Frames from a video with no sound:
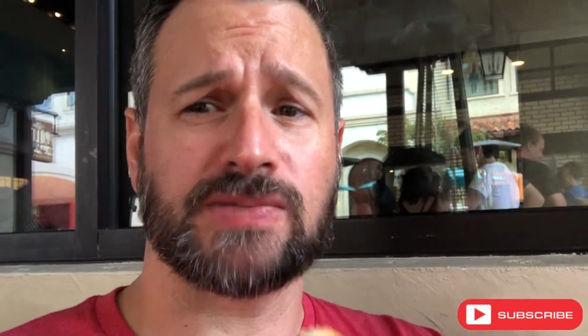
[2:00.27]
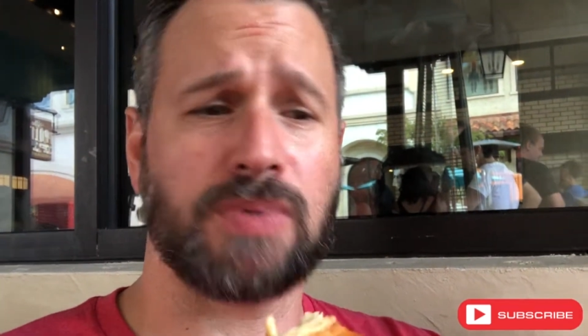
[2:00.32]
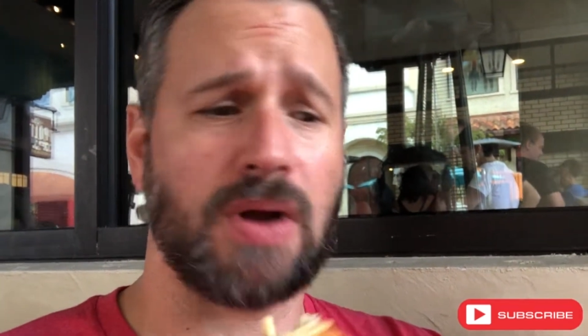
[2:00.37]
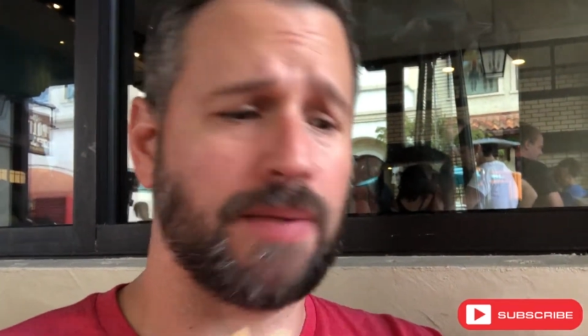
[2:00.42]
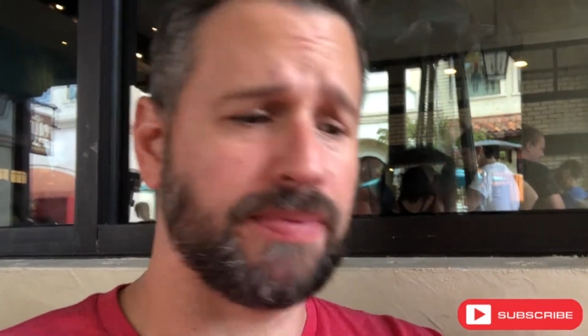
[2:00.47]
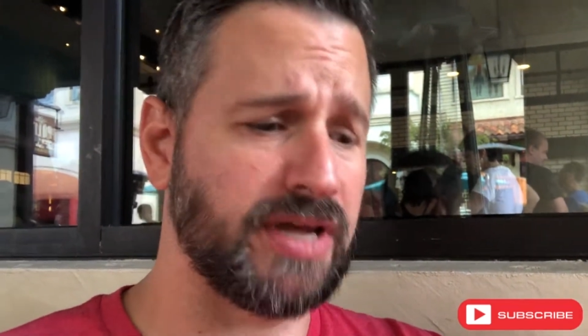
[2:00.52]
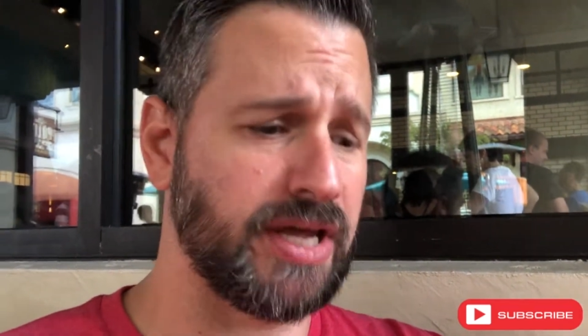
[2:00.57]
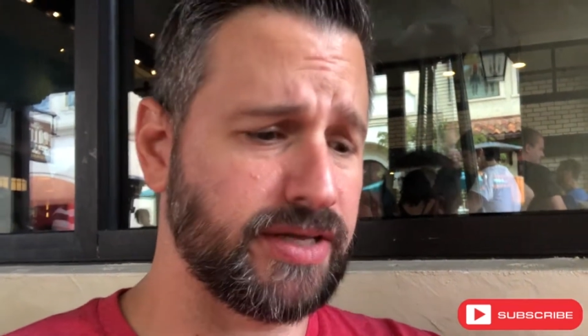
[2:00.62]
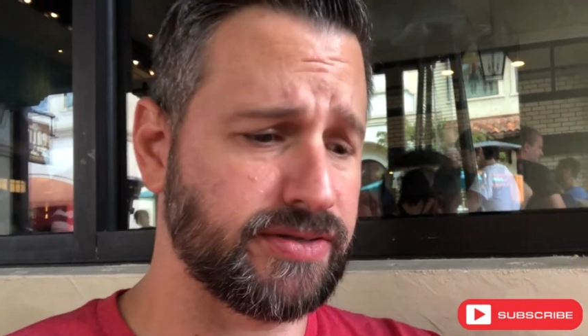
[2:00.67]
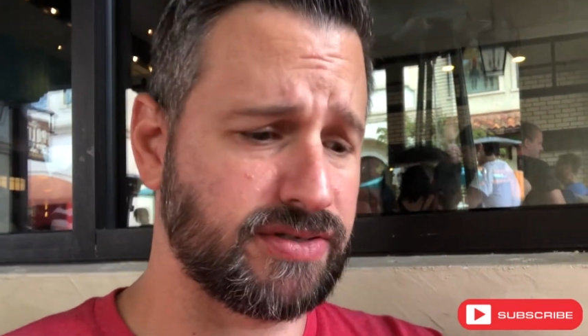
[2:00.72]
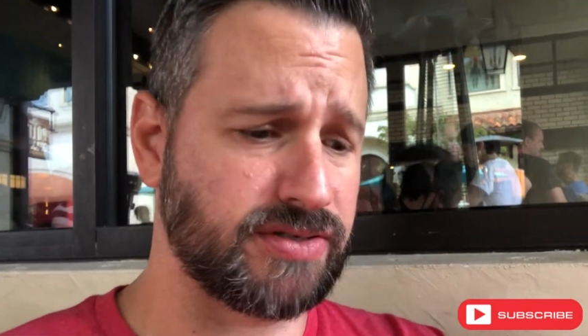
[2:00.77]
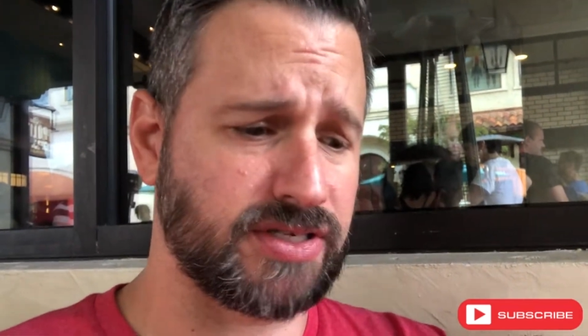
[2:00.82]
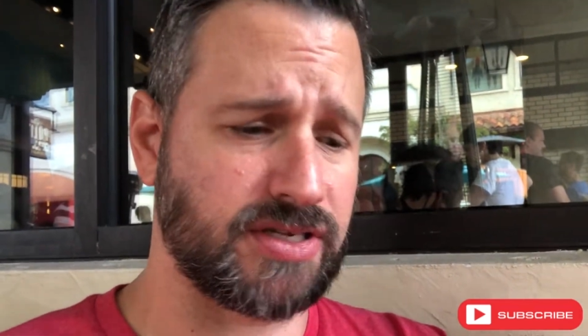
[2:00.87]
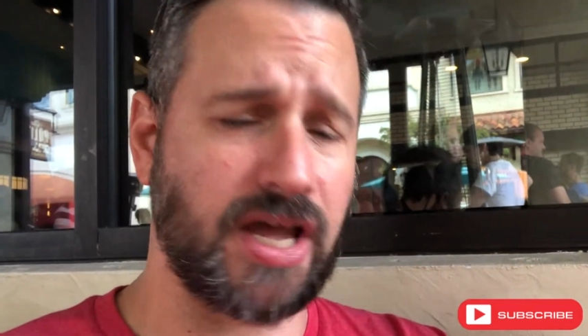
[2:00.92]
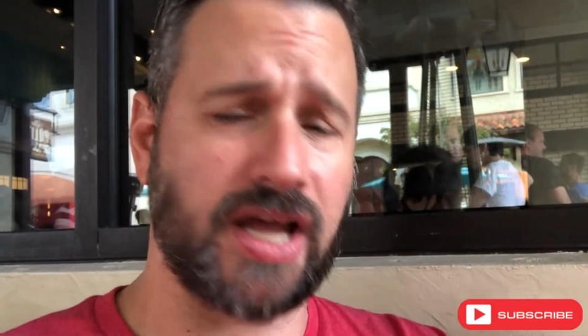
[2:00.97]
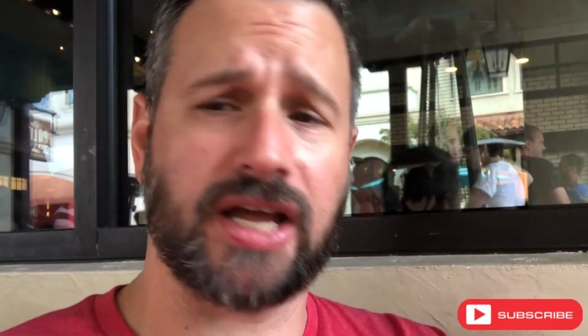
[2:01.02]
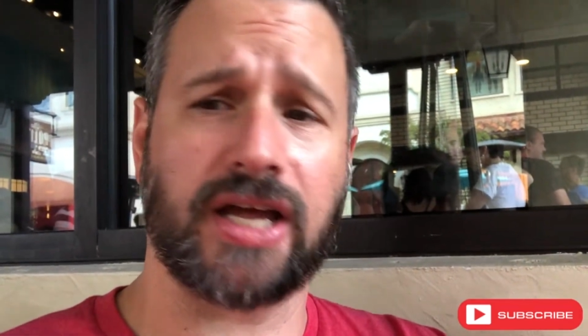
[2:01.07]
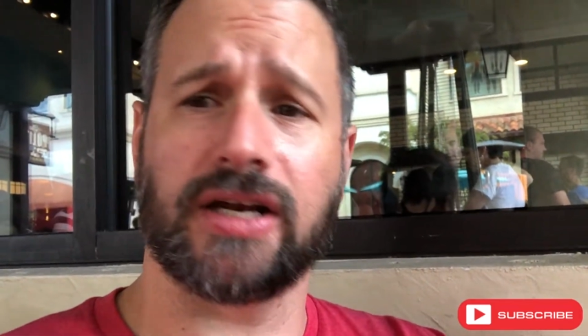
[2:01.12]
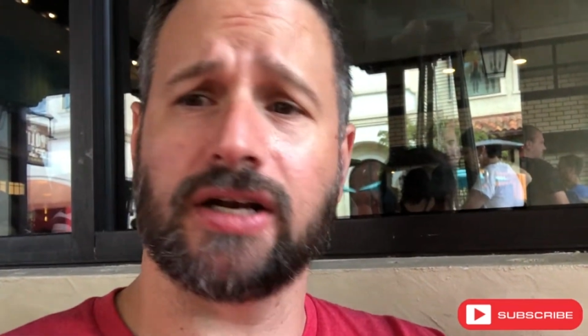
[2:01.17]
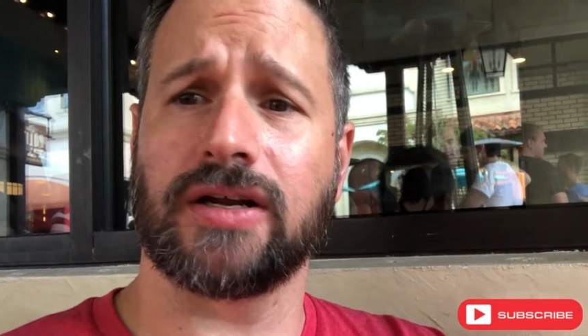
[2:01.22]
probably a
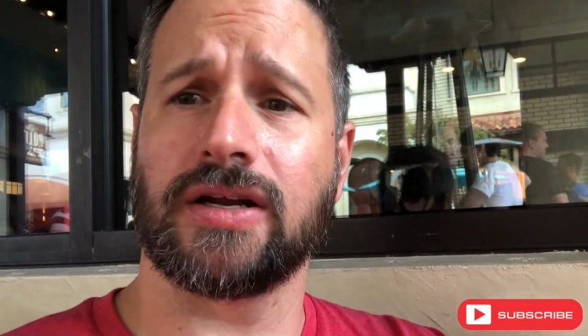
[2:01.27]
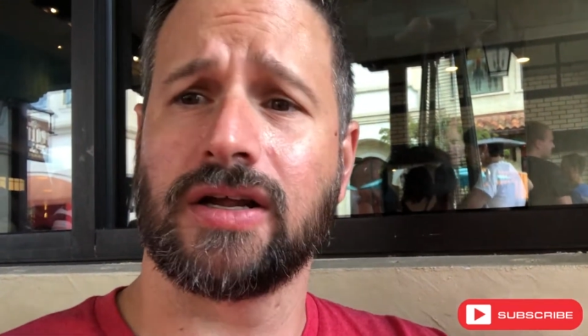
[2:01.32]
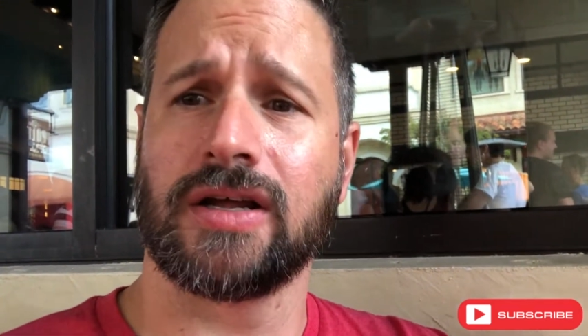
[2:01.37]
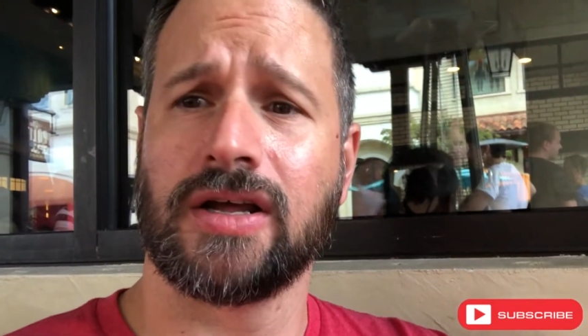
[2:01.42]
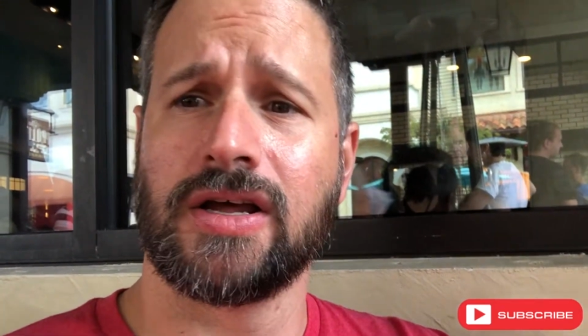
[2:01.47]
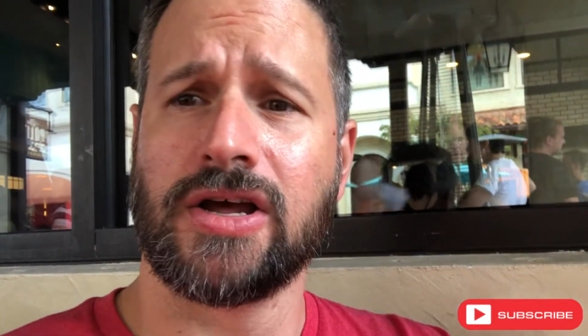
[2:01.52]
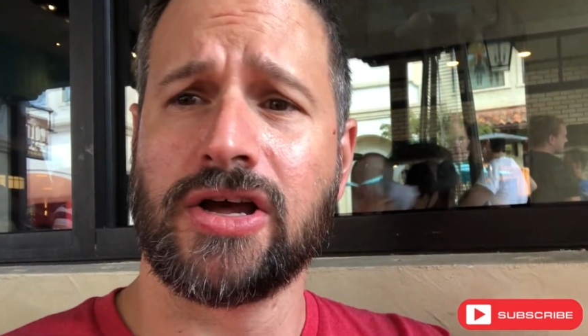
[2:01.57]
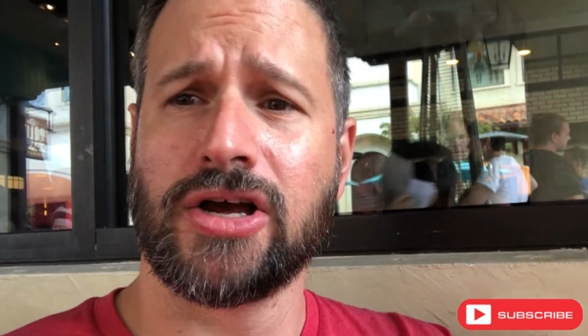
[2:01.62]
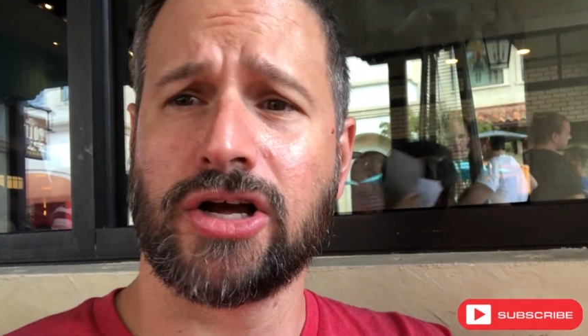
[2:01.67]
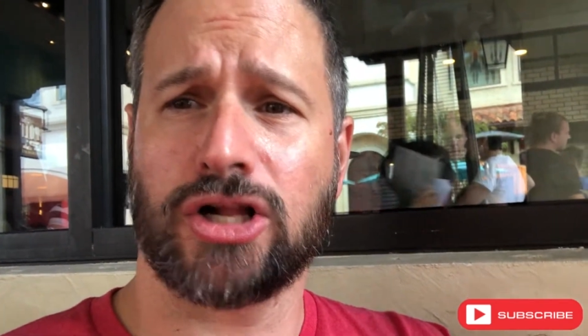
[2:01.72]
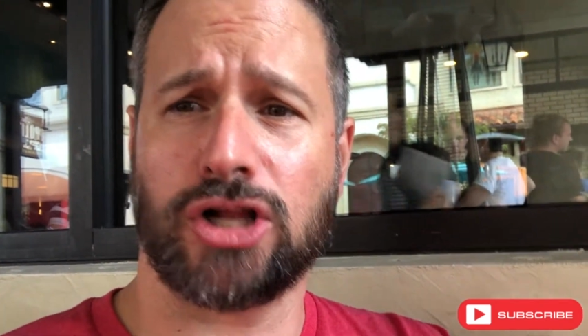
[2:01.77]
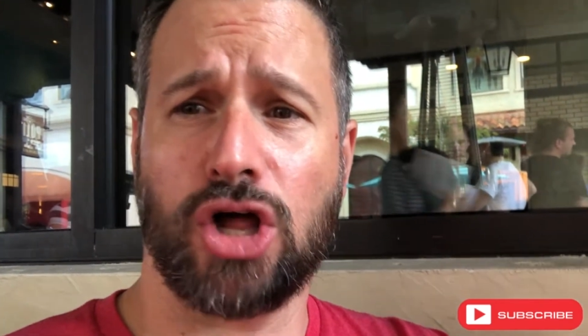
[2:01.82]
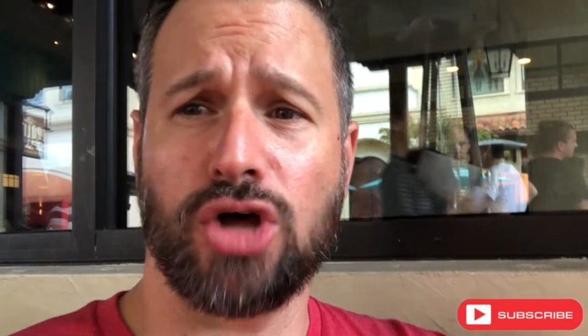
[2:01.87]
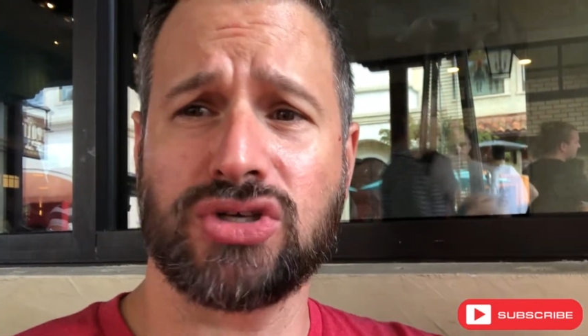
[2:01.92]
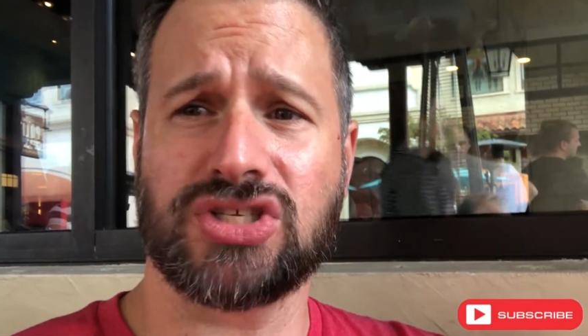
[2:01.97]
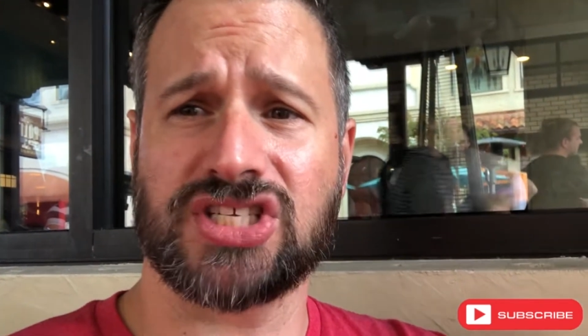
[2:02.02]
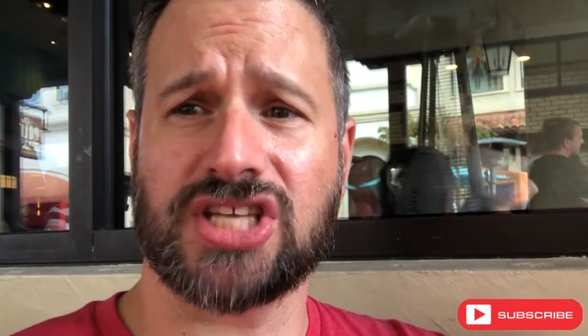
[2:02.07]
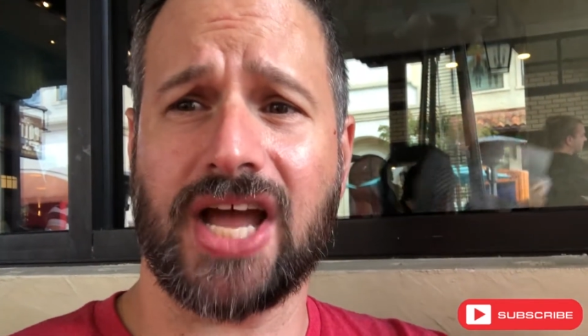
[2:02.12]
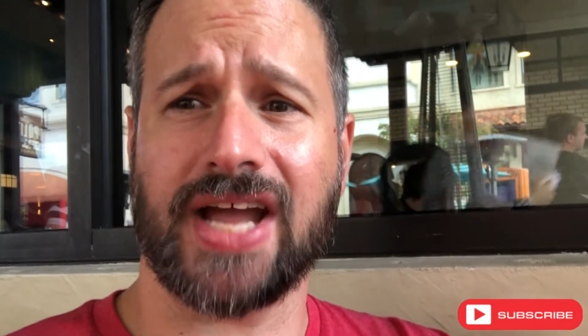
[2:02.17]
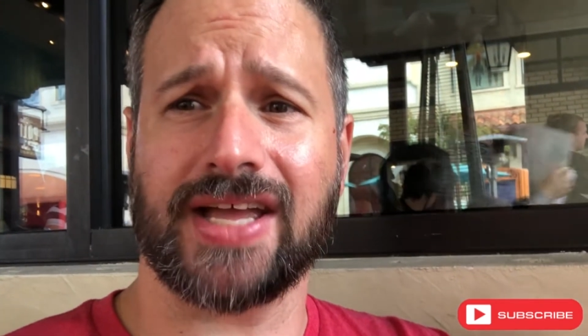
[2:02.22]
second,
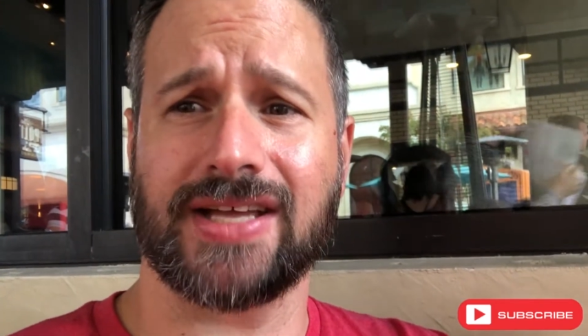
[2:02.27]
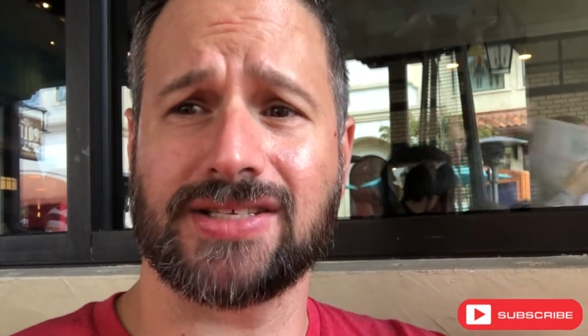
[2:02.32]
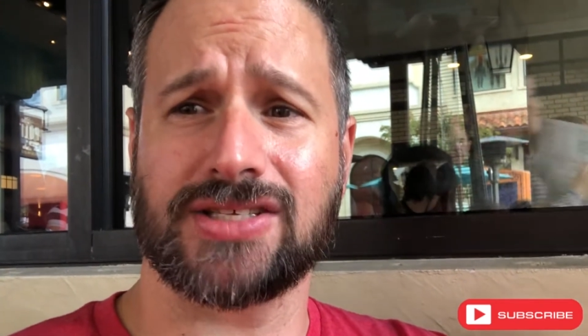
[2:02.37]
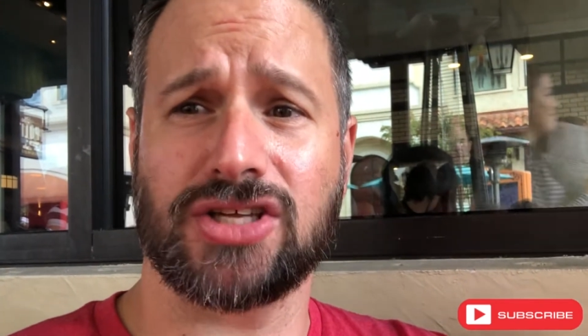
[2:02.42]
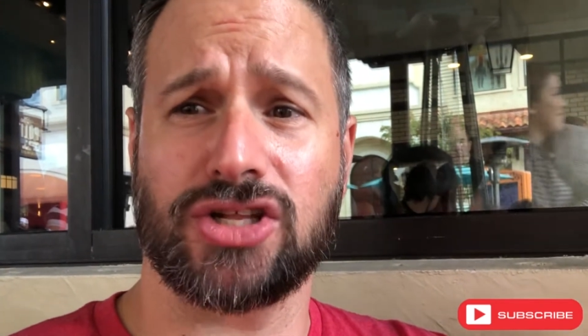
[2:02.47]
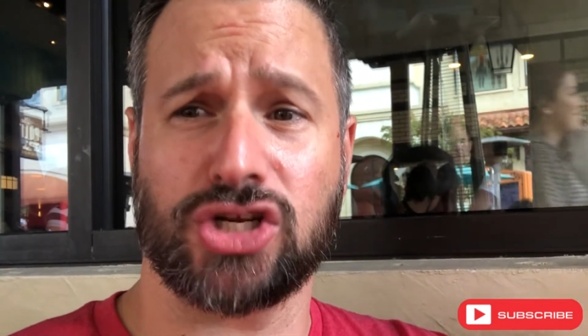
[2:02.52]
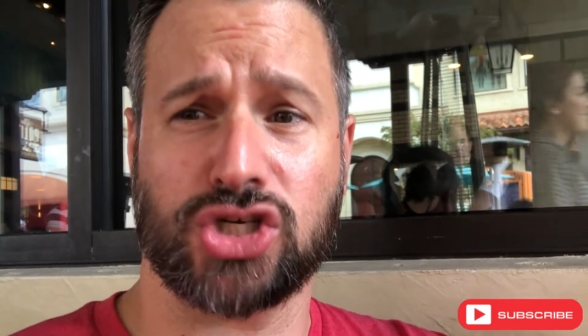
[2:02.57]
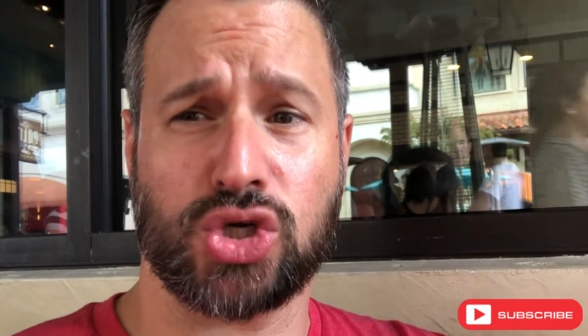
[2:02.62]
close second to the